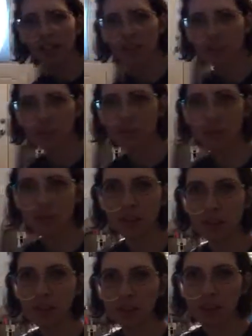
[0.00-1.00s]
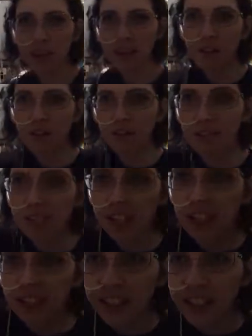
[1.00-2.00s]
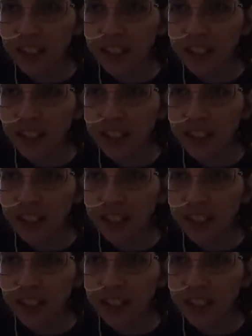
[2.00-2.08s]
looks a little dark, hopefully not